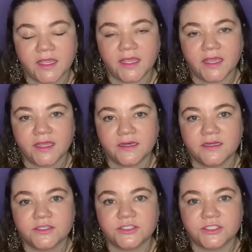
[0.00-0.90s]
and
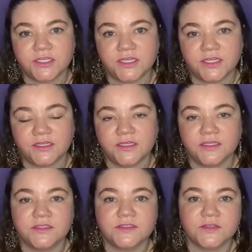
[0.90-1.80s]
she
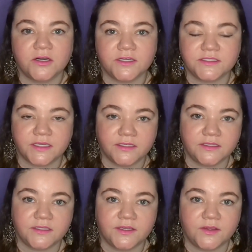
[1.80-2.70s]
started
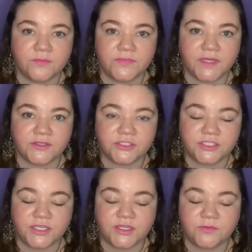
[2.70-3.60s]
telling them that
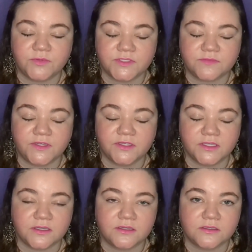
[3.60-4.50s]
she was
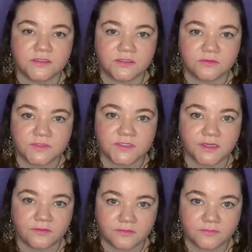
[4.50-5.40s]
feeling
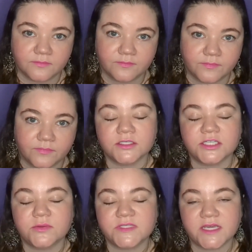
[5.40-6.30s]
suicidal.
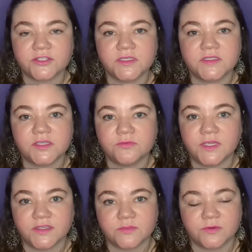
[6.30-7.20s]
She was actually so
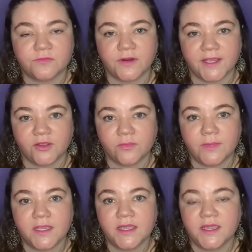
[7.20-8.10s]
desperate for help
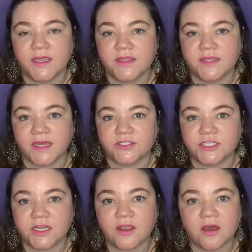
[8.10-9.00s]
that
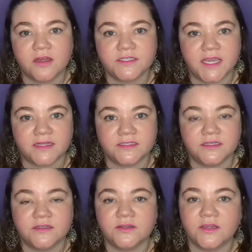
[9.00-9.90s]
she
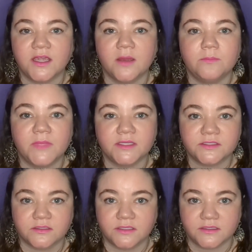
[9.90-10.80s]
contacted a
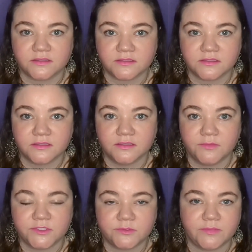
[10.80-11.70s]
mentalist,
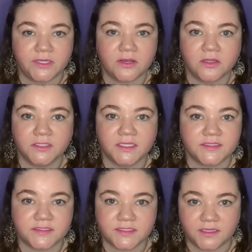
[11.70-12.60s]
which would be called a
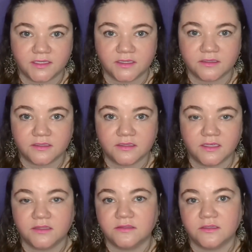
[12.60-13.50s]
psychic
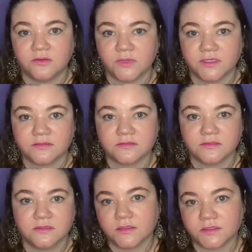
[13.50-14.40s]
in the US.
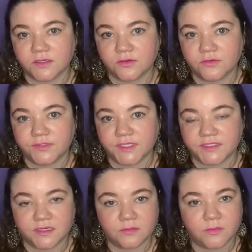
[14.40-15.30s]
So they
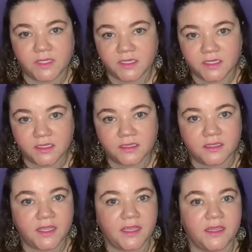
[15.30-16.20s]
set up a
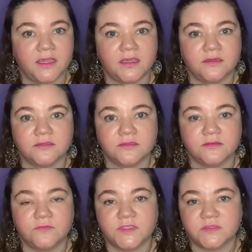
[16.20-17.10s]
meeting, and
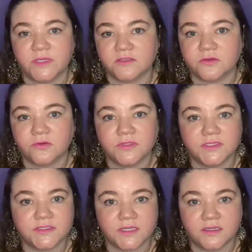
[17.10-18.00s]
Vismaya told
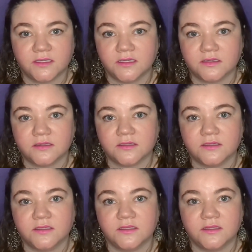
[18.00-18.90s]
this psychic
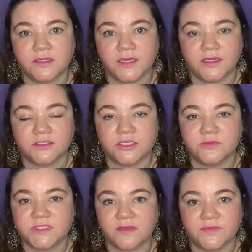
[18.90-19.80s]
that she
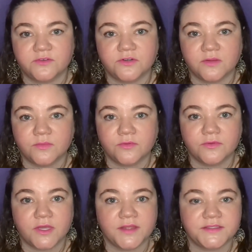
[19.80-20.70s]
was having trouble
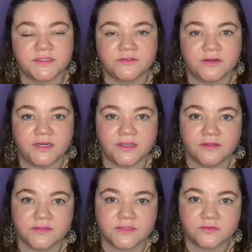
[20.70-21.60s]
concentrating
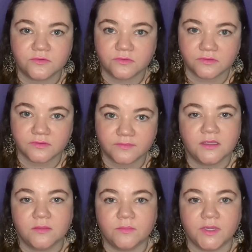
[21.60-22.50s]
on school.
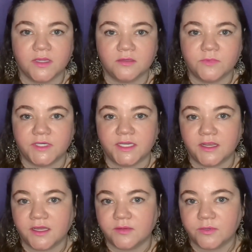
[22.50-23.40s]
But when he
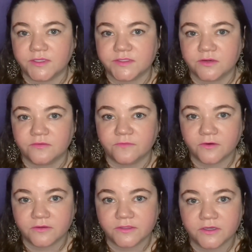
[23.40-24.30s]
kind of pressed her
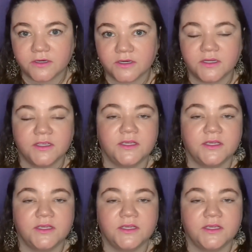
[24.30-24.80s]
further,